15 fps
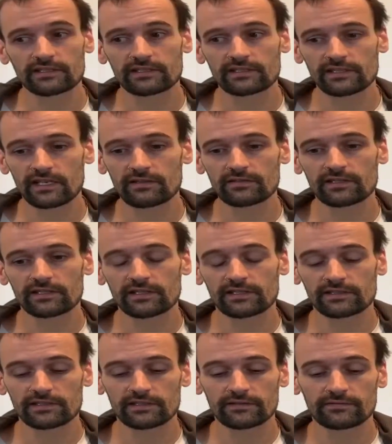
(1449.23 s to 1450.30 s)
it sounded
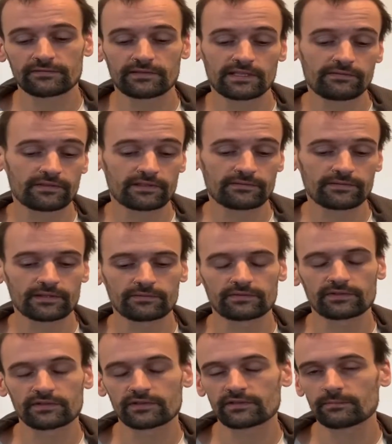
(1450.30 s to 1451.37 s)
as if, even if it
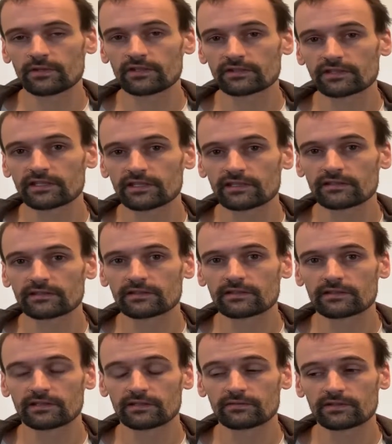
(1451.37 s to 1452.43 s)
was a small
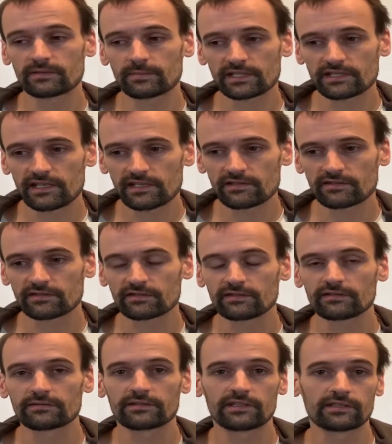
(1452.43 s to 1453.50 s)
chance, there was a
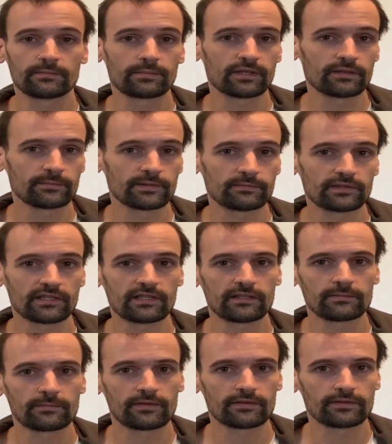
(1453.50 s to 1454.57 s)
potential that the permit would
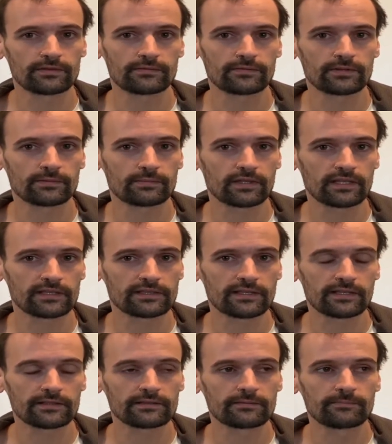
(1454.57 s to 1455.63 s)
come through for the
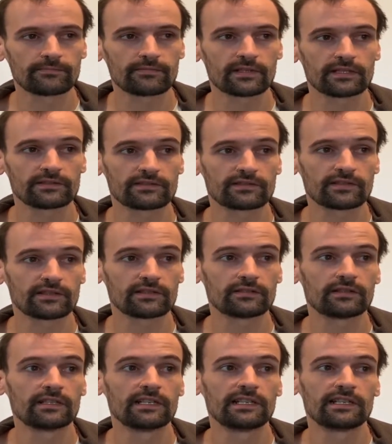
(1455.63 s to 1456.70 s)
project. And
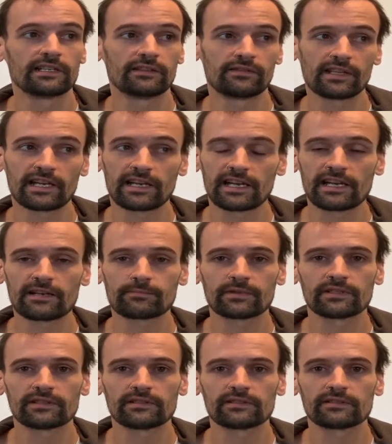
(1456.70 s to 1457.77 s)
so if that
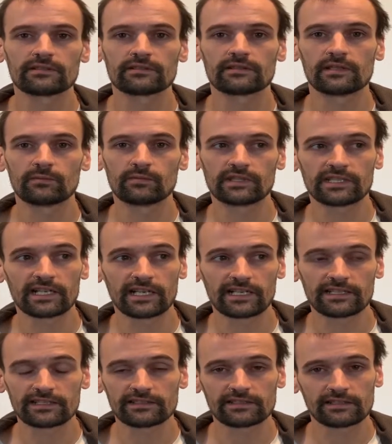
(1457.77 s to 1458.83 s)
happened and we
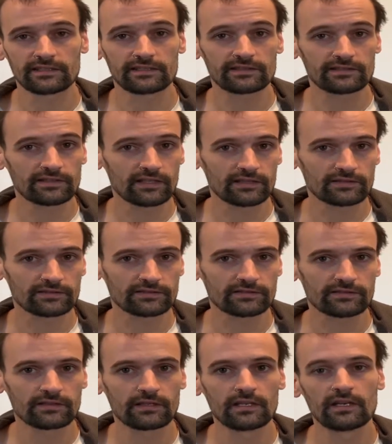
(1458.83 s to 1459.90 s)
got into these
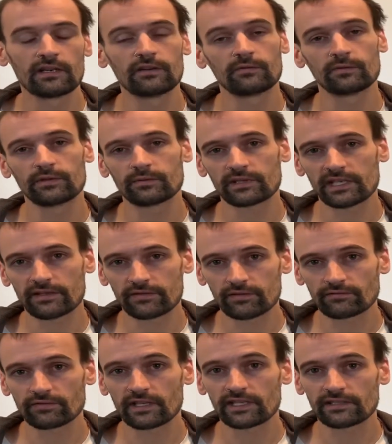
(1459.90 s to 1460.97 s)
tunnels, we would have
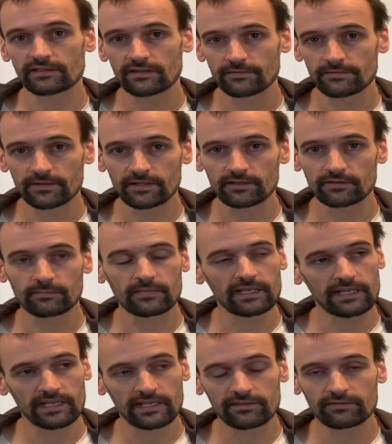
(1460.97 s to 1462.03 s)
the right to film
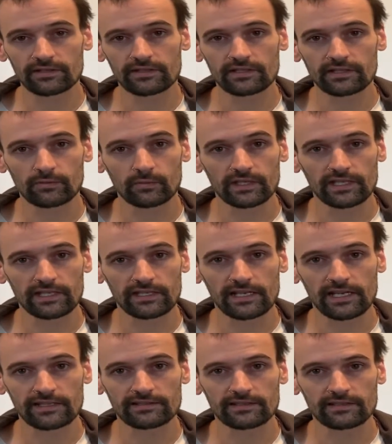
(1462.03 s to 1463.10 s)
everything we had
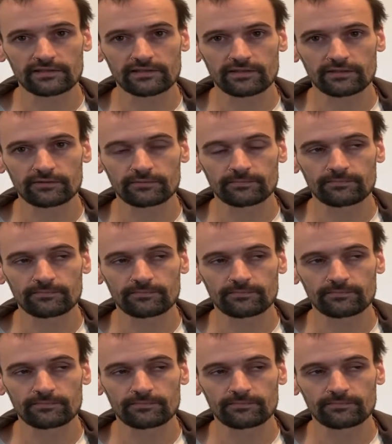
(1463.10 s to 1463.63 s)
access to.